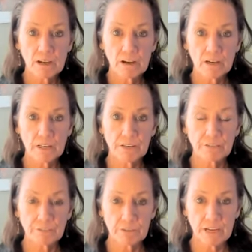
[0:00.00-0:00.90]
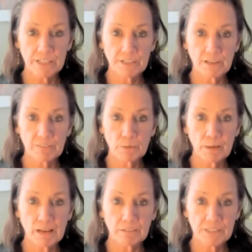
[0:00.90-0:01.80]
on the front of the
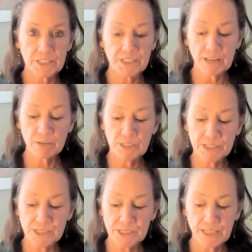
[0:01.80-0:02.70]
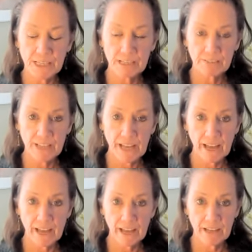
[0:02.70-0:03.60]
pelvis. They receive the
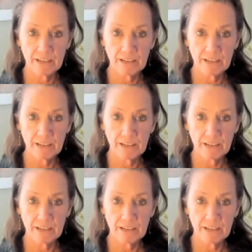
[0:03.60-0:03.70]
head